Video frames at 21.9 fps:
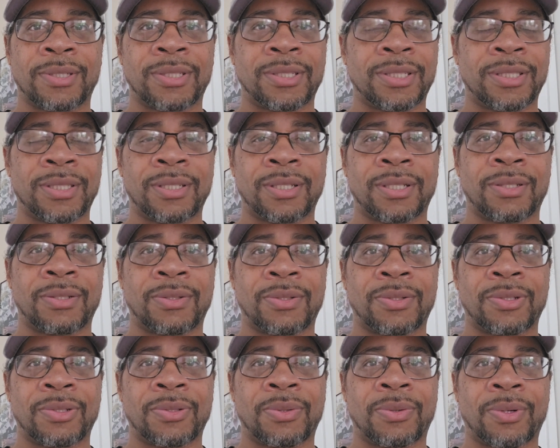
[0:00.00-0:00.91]
I just stuck it
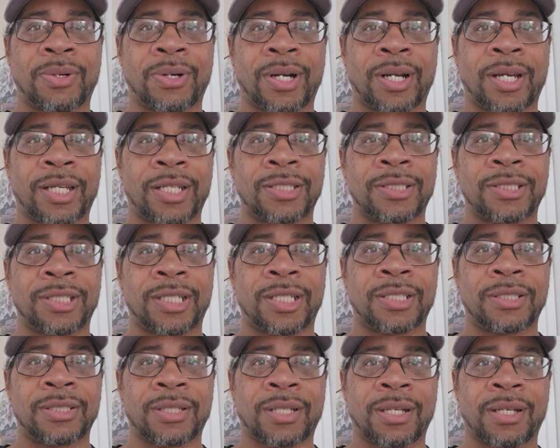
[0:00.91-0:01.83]
on the door. I can
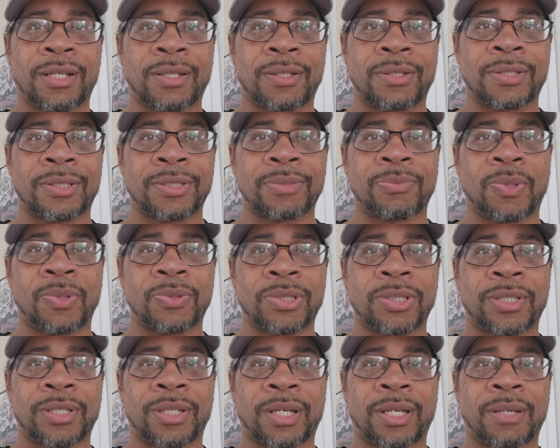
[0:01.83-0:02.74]
change the colors. Most
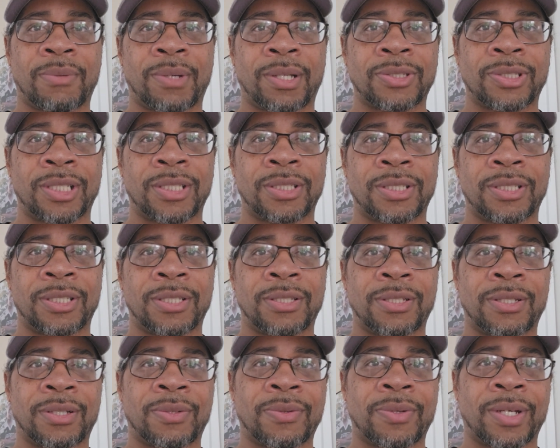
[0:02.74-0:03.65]
of the time, I'll change it
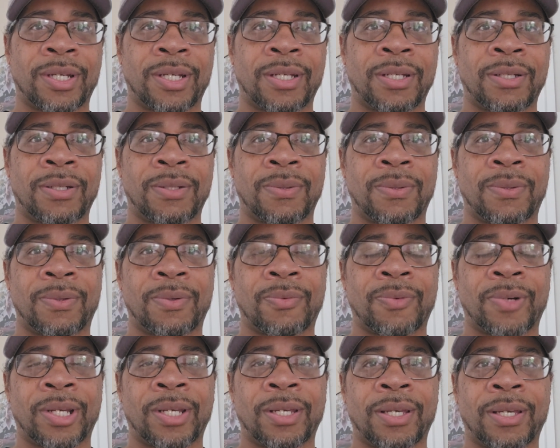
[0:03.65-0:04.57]
either green or
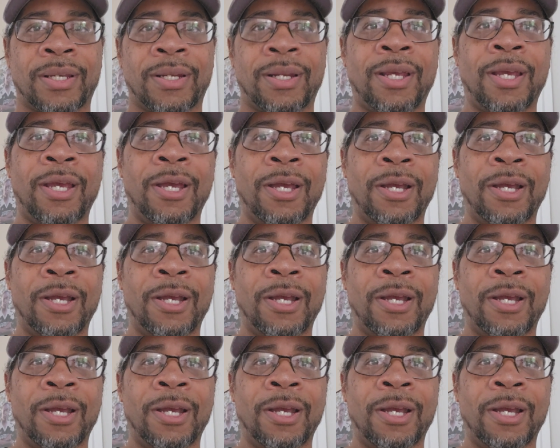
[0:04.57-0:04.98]
red.